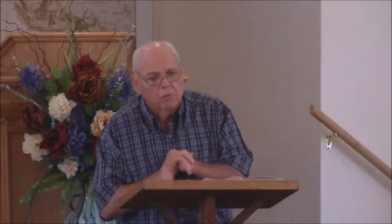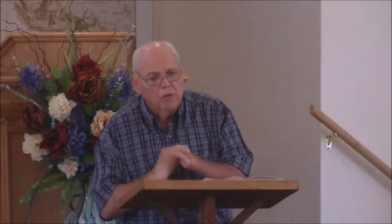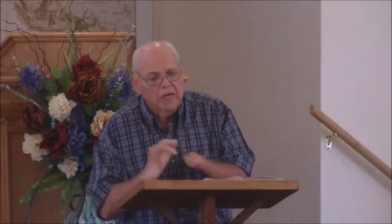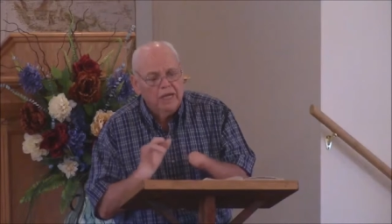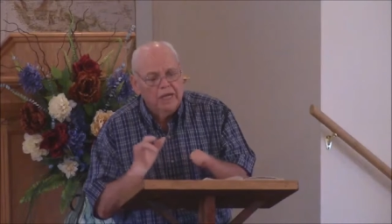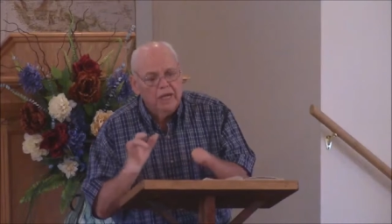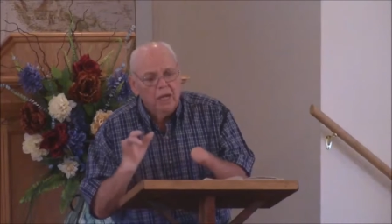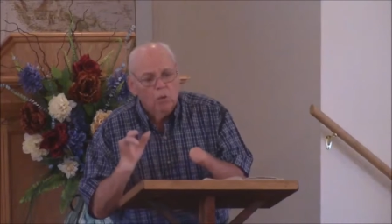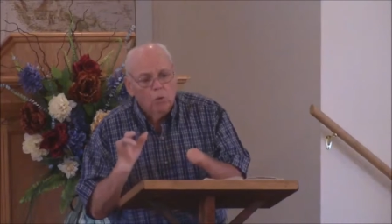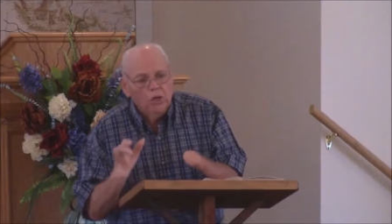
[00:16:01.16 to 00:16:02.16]
We
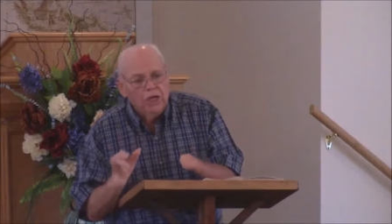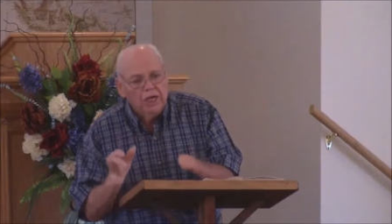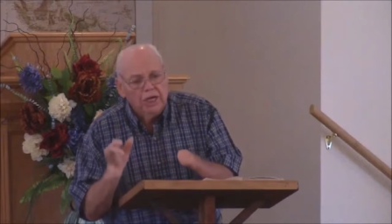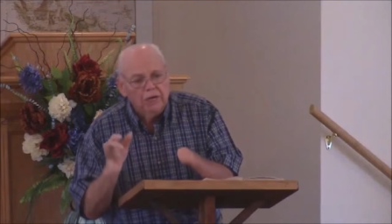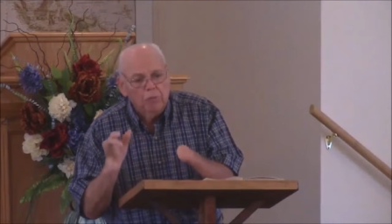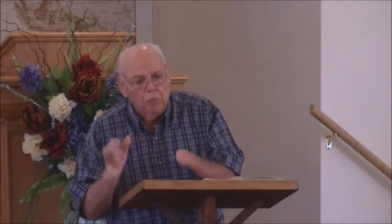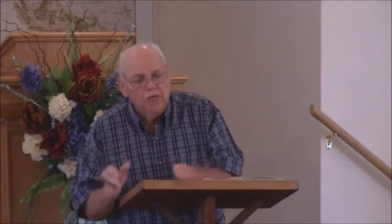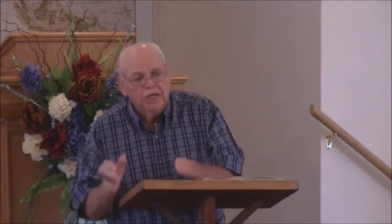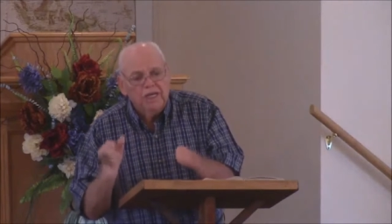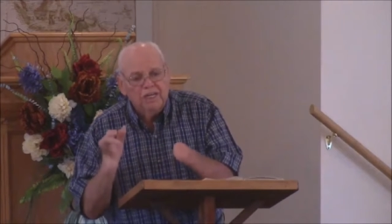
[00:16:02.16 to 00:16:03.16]

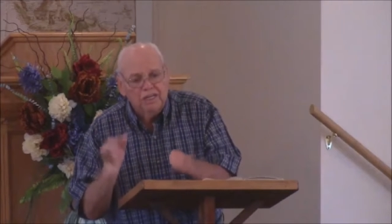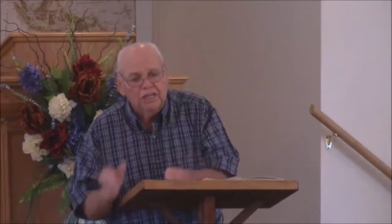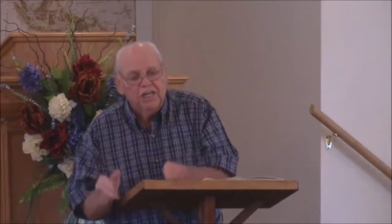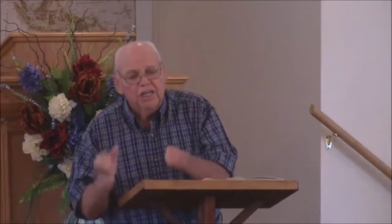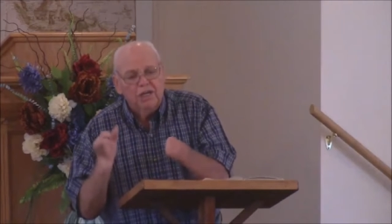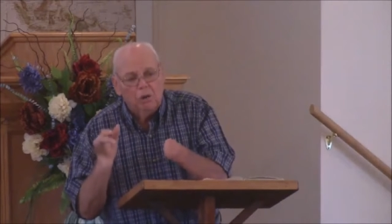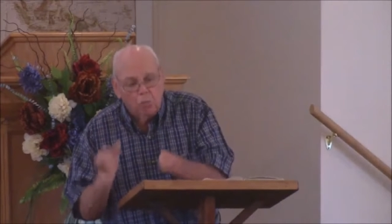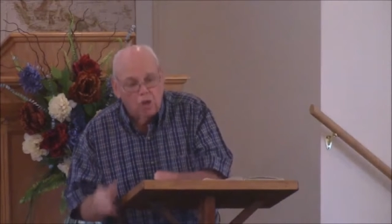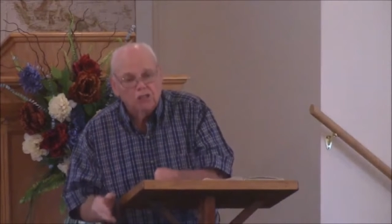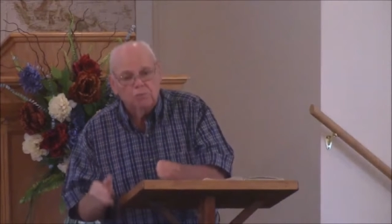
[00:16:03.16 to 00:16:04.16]
need a
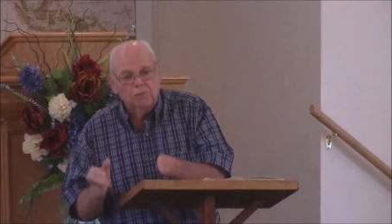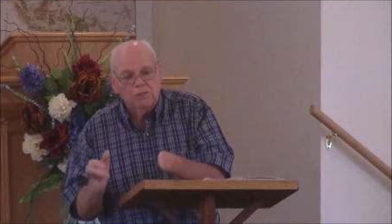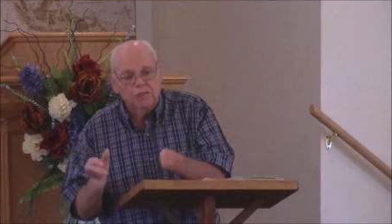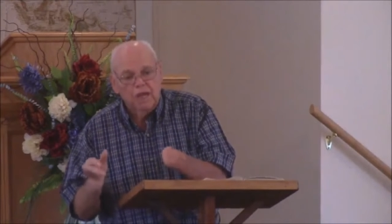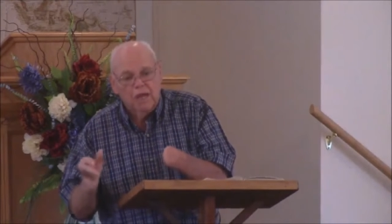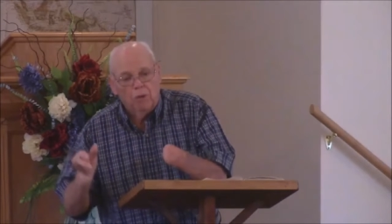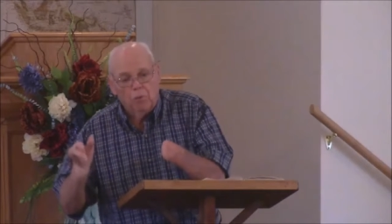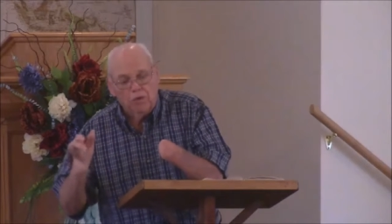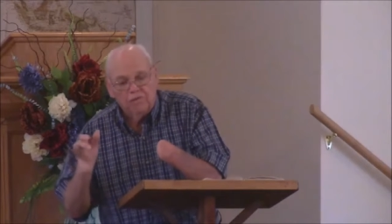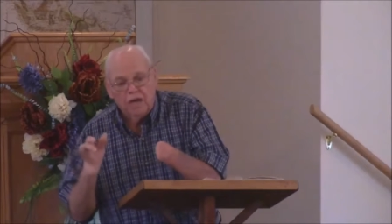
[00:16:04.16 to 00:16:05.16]
watchman,
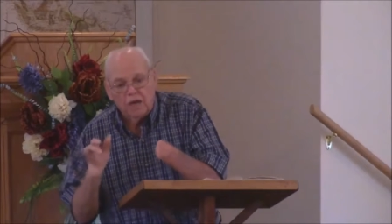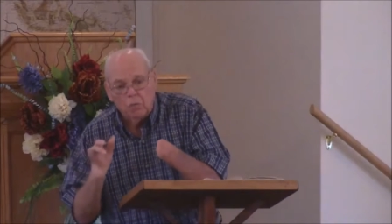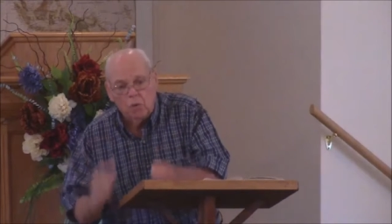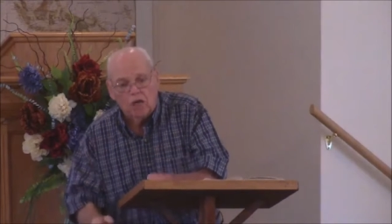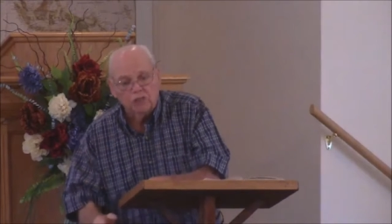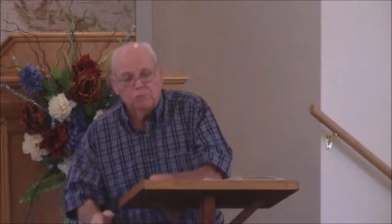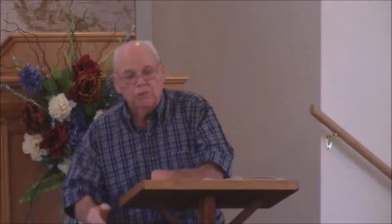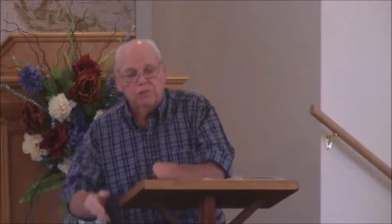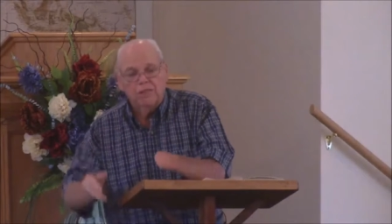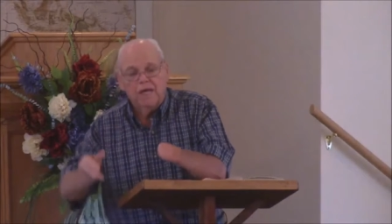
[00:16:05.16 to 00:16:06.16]
and we've got a
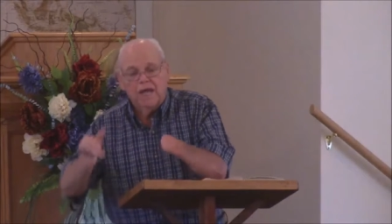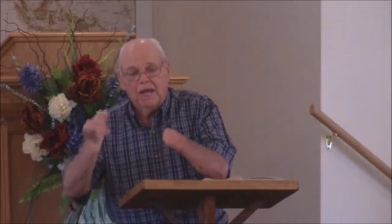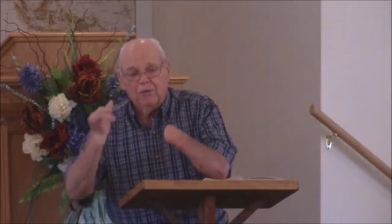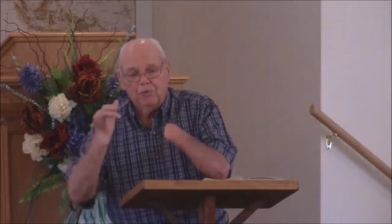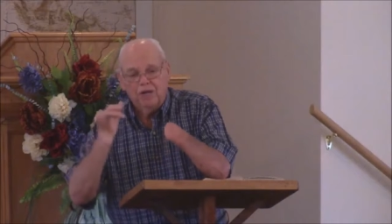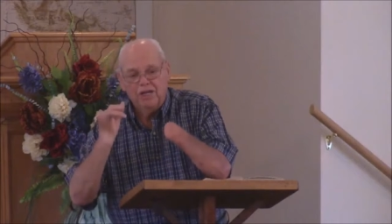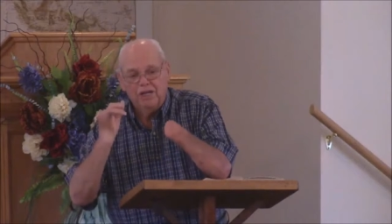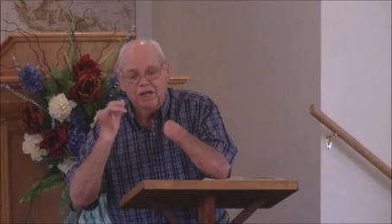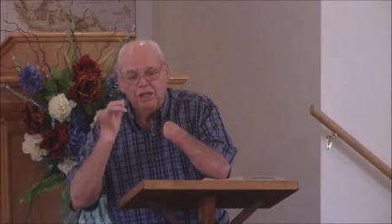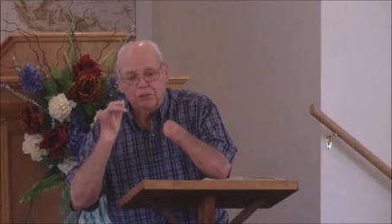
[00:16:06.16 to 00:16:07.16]
watchman, and we
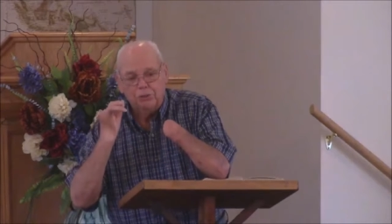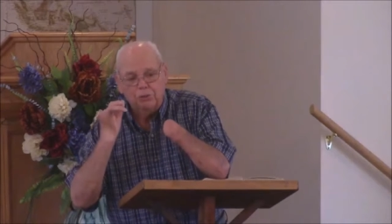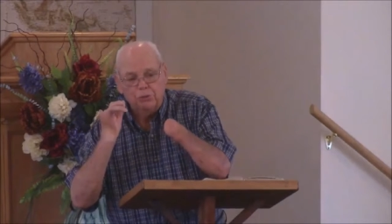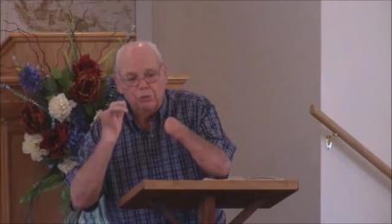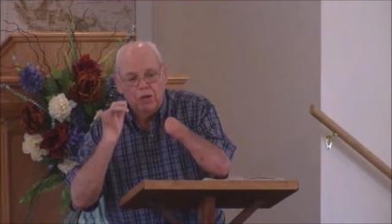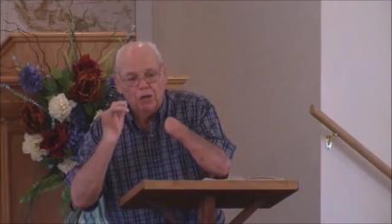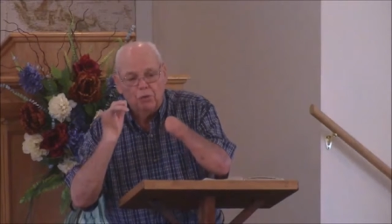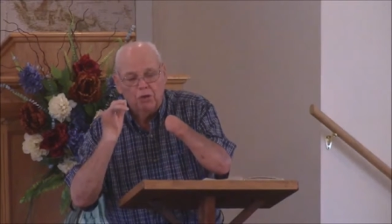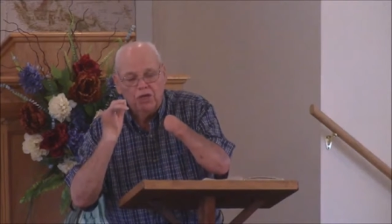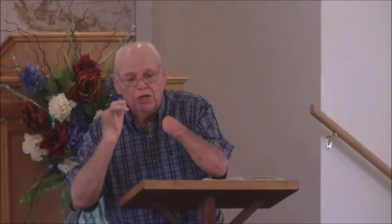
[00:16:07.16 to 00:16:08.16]
need to
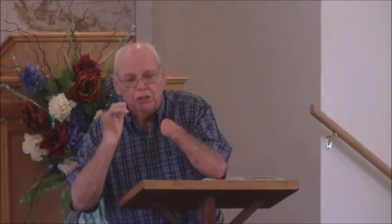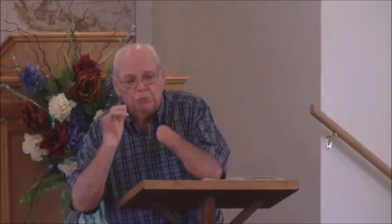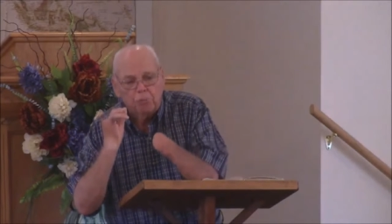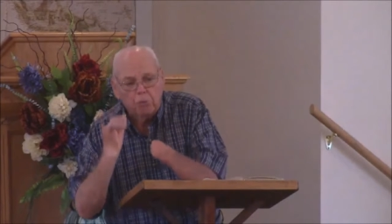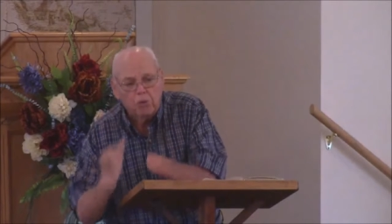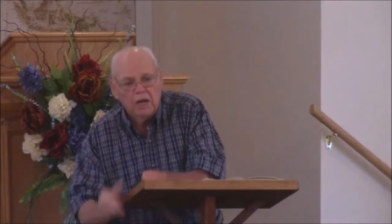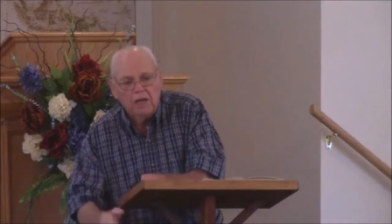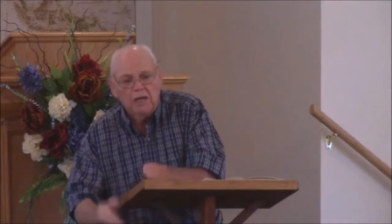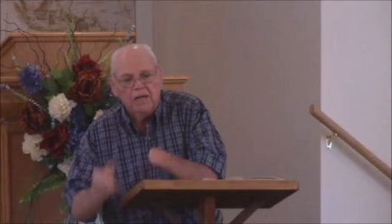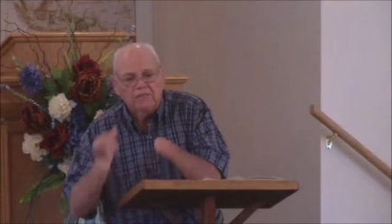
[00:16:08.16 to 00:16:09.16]

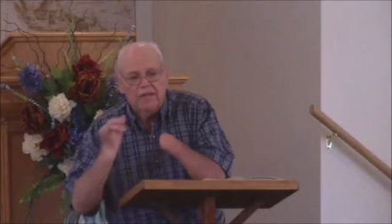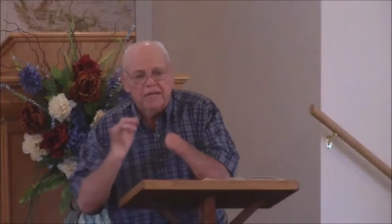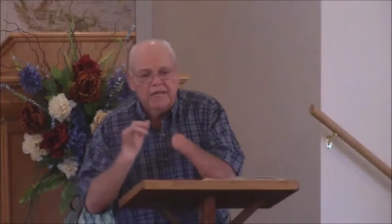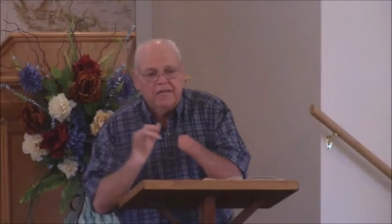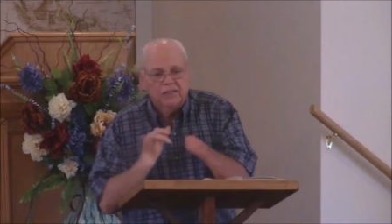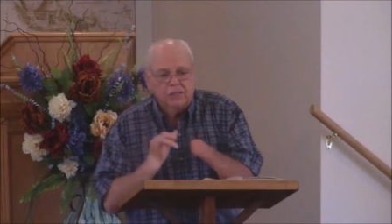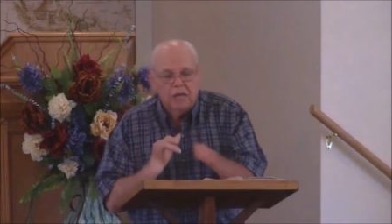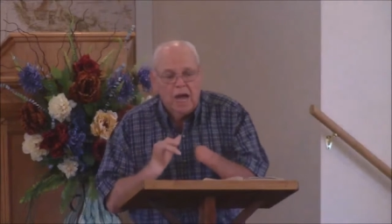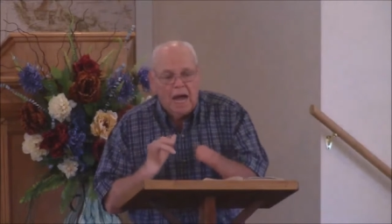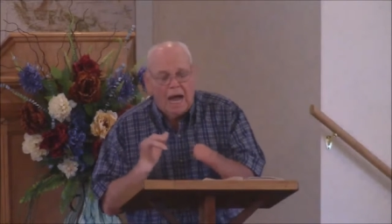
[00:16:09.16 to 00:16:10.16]
pray that
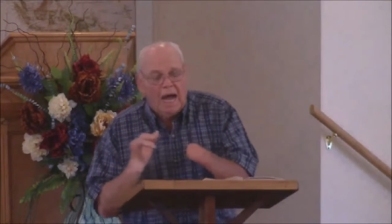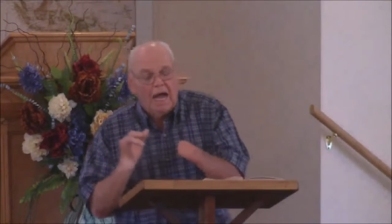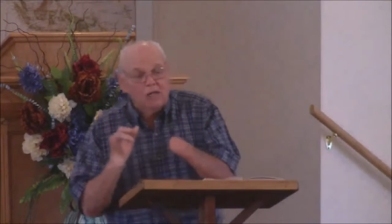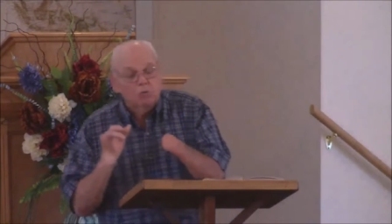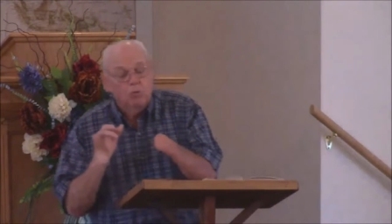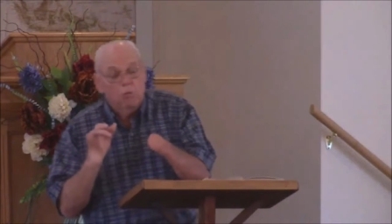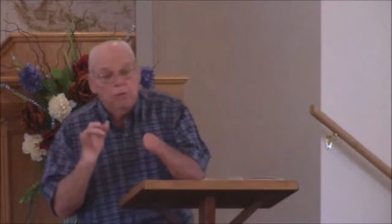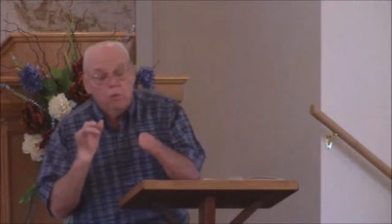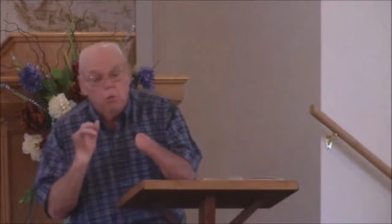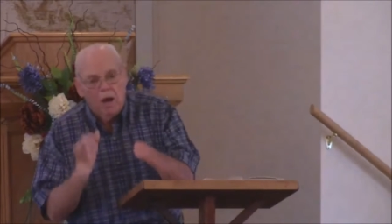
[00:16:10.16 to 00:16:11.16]
his eyes will
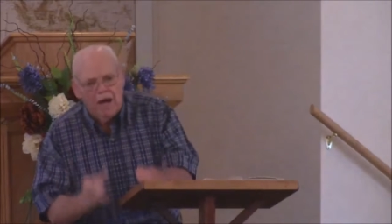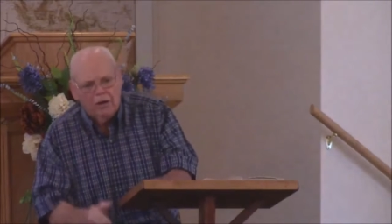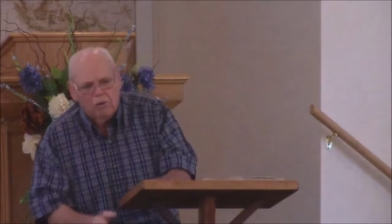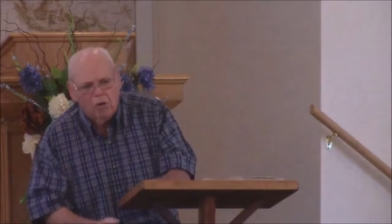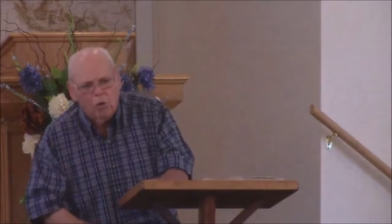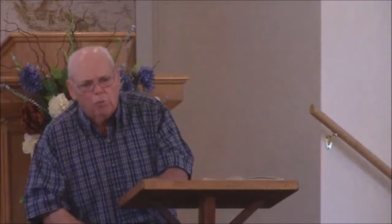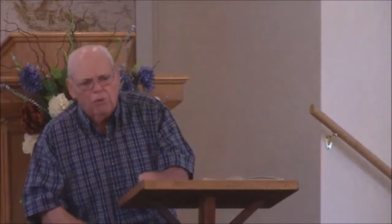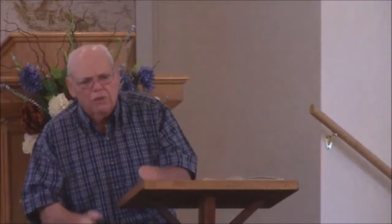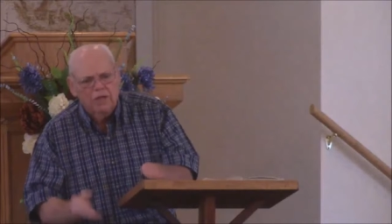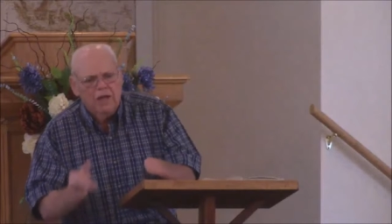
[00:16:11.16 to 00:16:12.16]
be wider
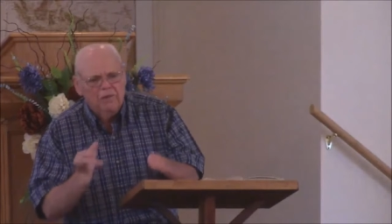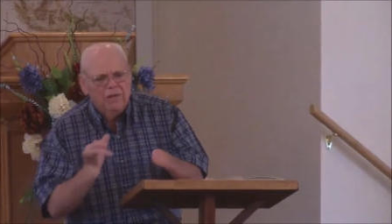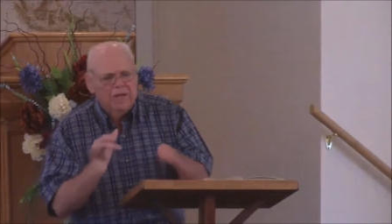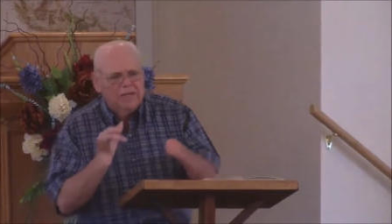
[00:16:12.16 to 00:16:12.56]
open, that